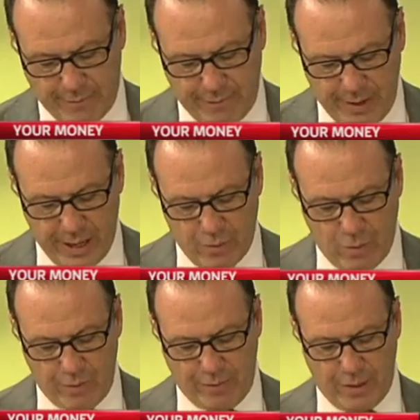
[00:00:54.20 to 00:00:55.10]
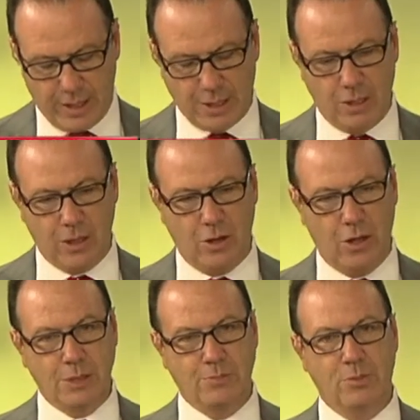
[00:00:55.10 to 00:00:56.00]
FIG, what we find is a lot of
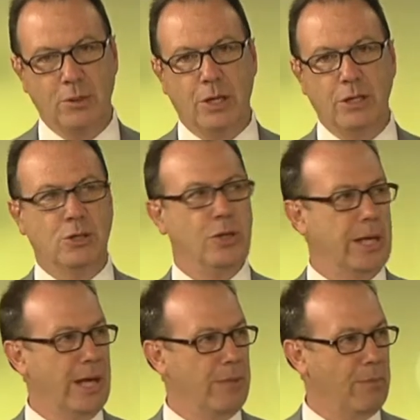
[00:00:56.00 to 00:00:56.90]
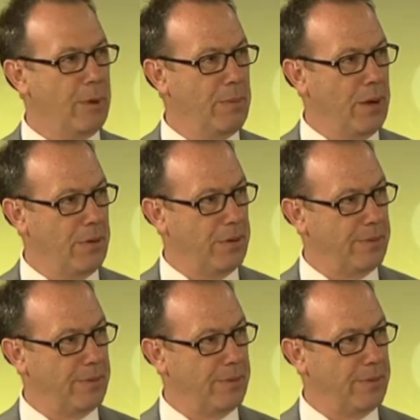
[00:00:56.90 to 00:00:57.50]
clients put those two together, buy both.